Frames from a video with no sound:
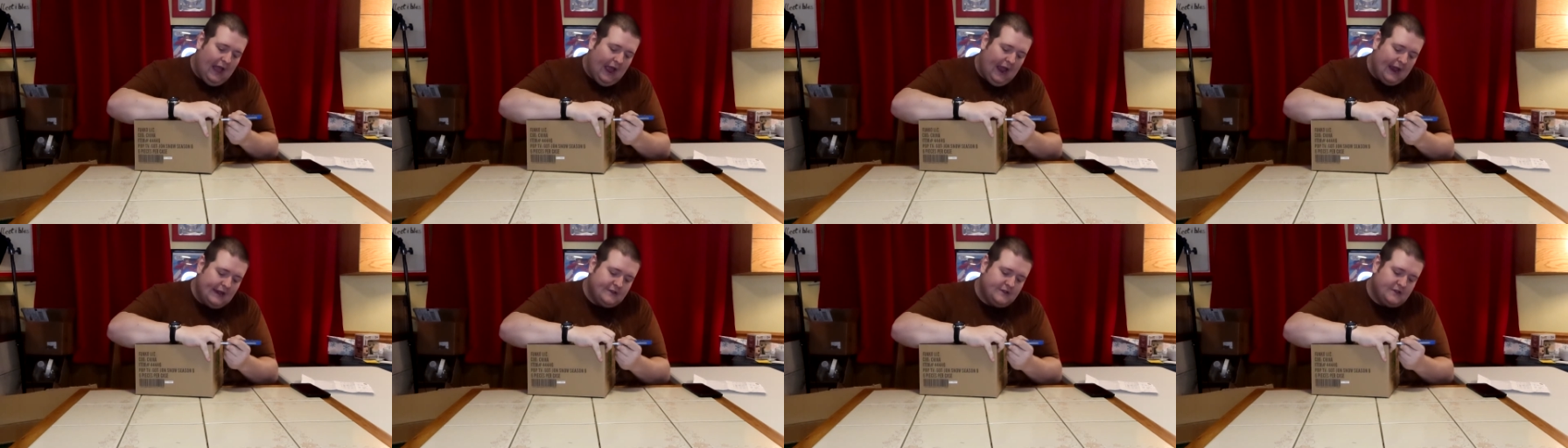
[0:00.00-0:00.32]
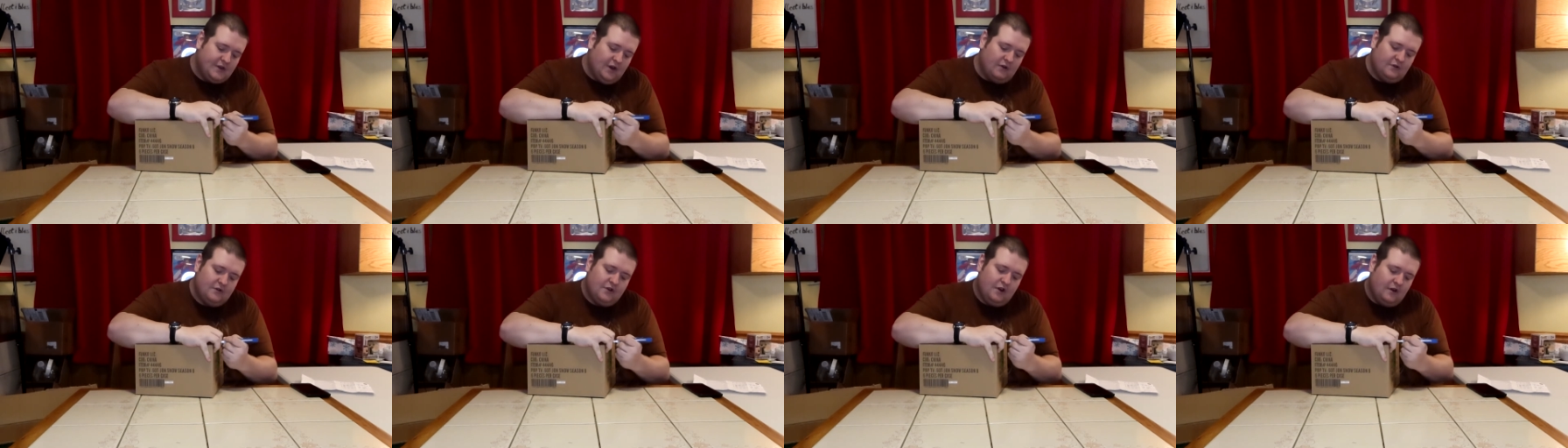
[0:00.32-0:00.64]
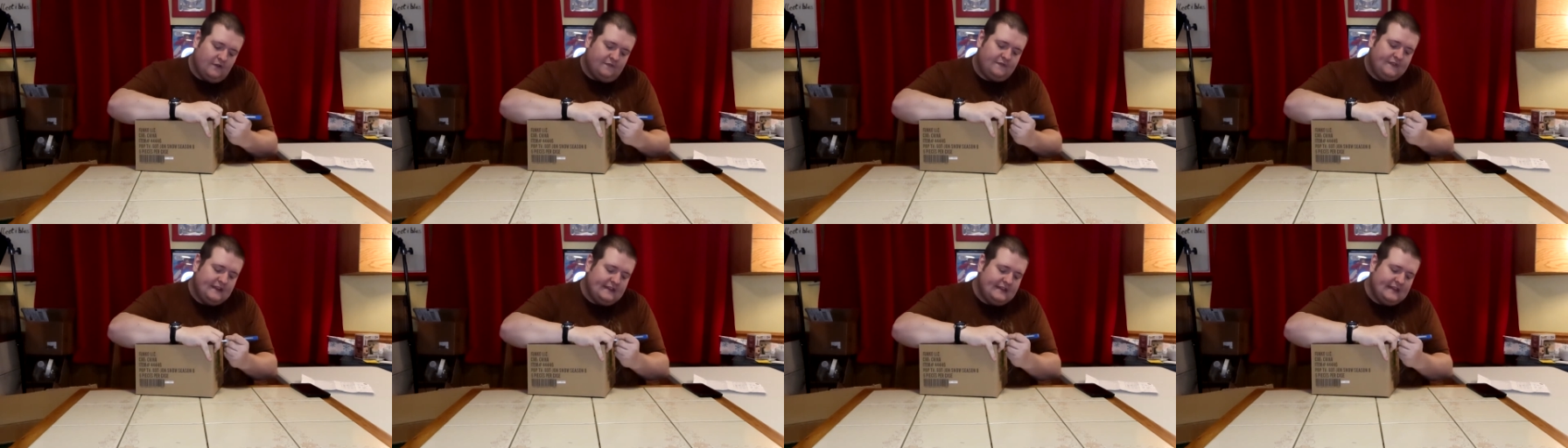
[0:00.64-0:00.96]
I don't
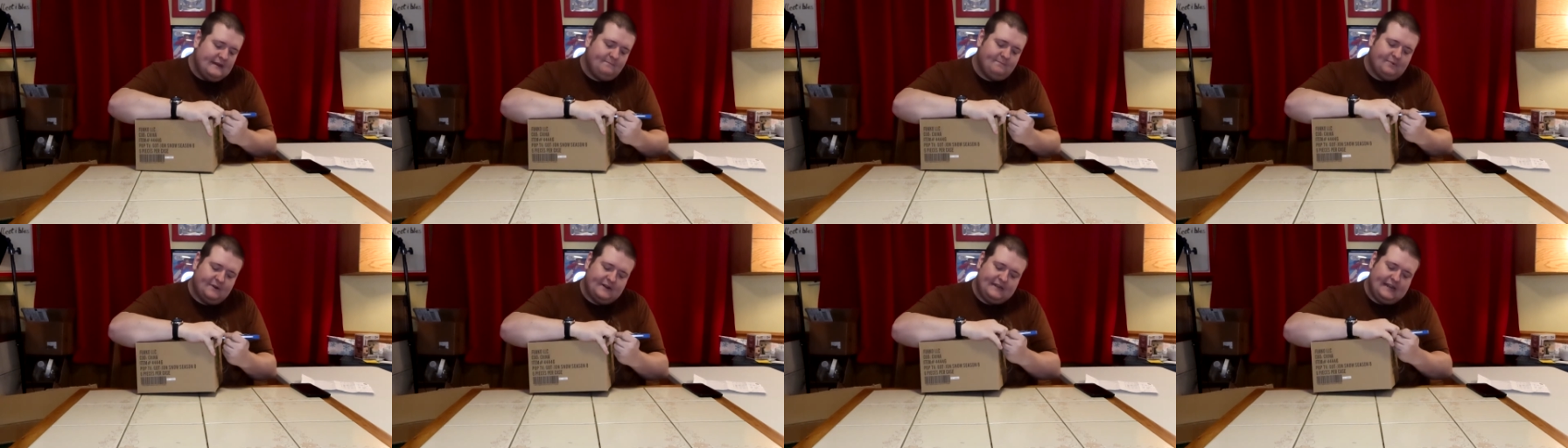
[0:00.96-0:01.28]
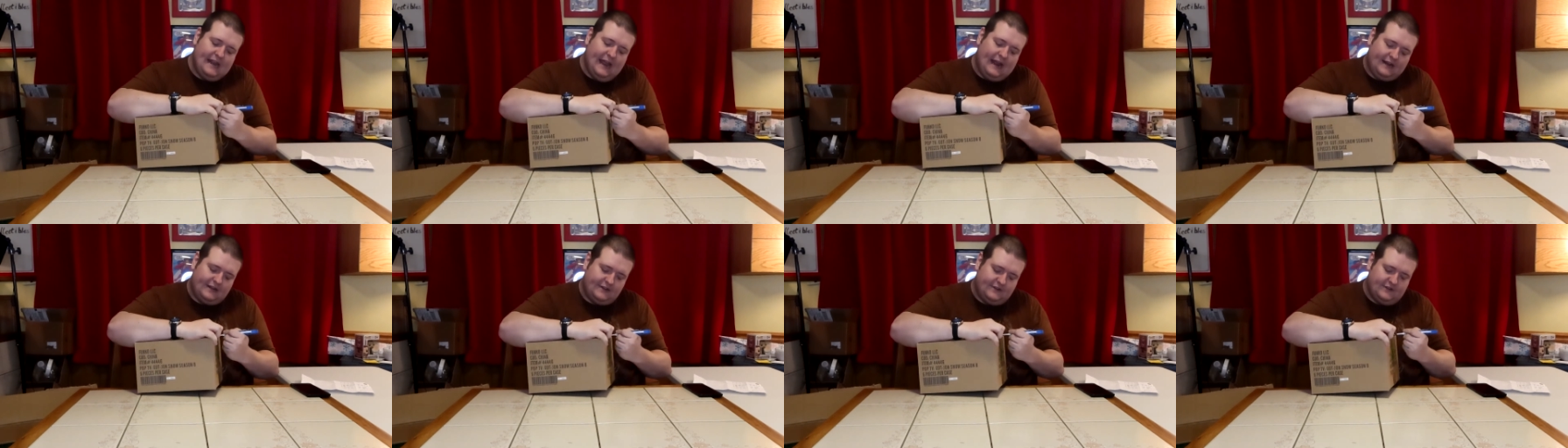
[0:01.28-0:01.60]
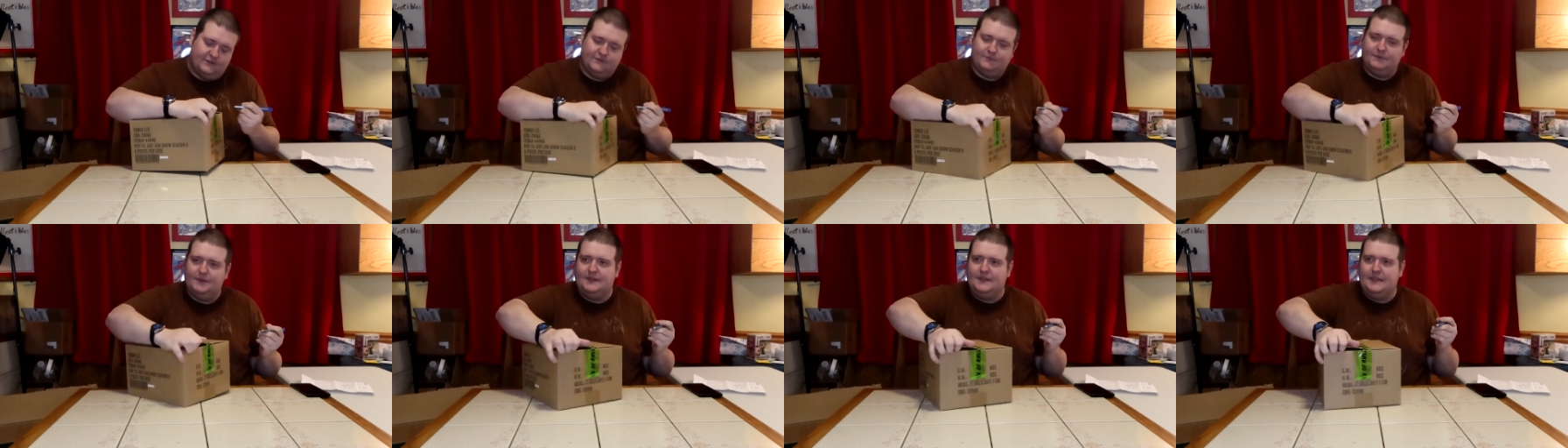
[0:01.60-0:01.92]
know if they did
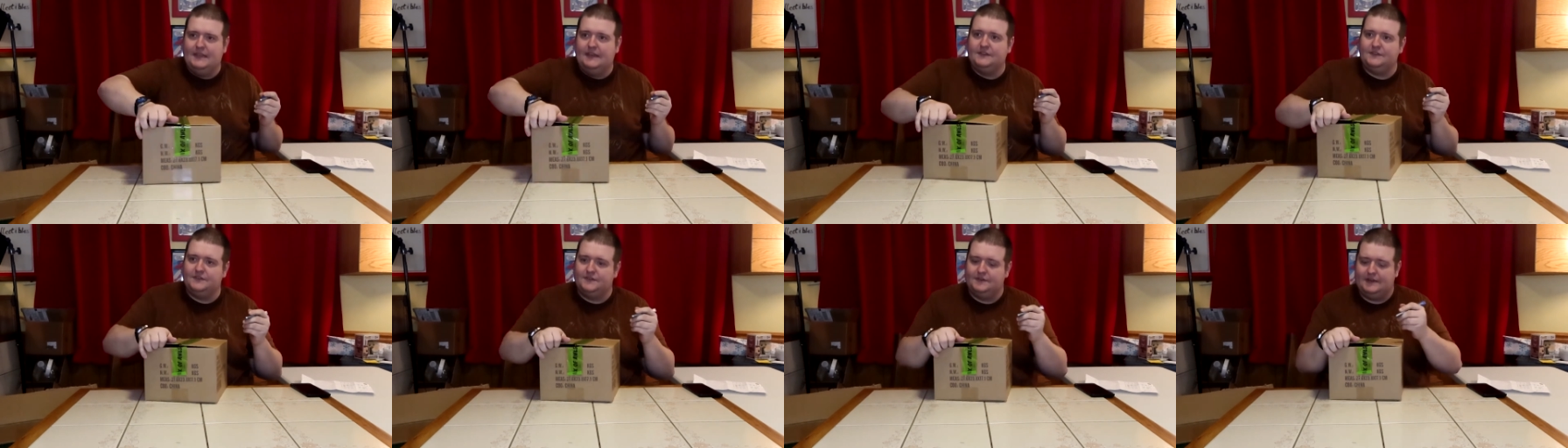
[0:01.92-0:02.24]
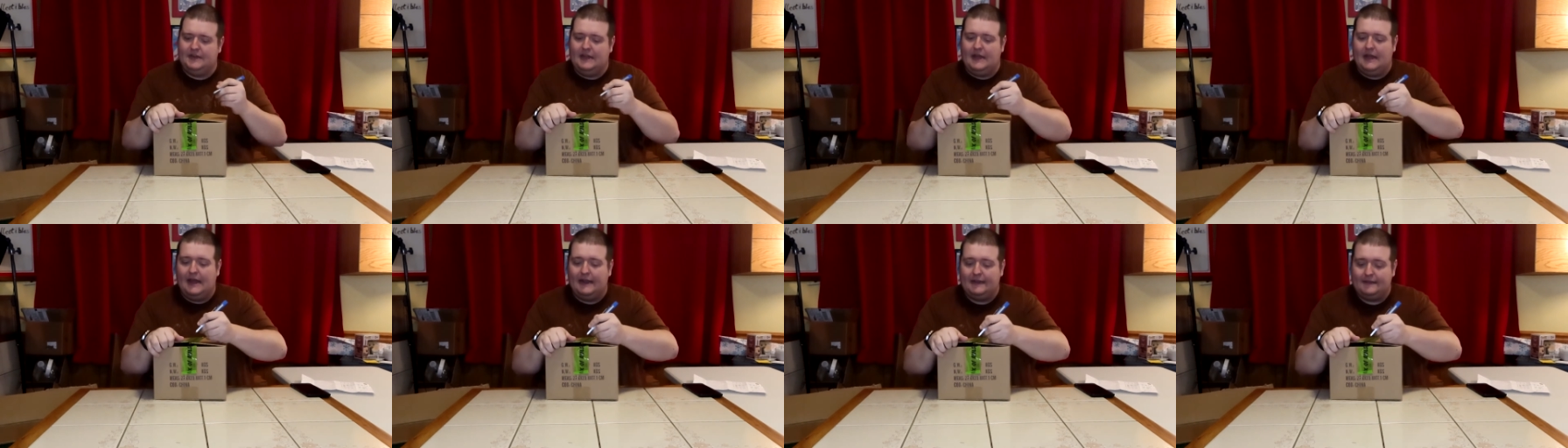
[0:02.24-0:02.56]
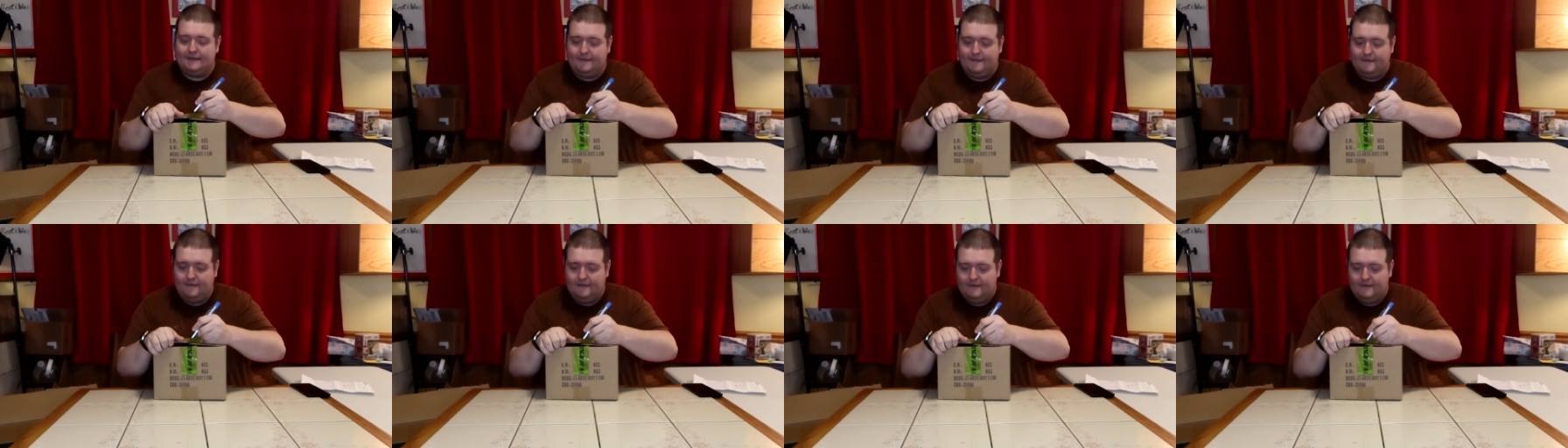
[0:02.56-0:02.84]
protectors with these or not.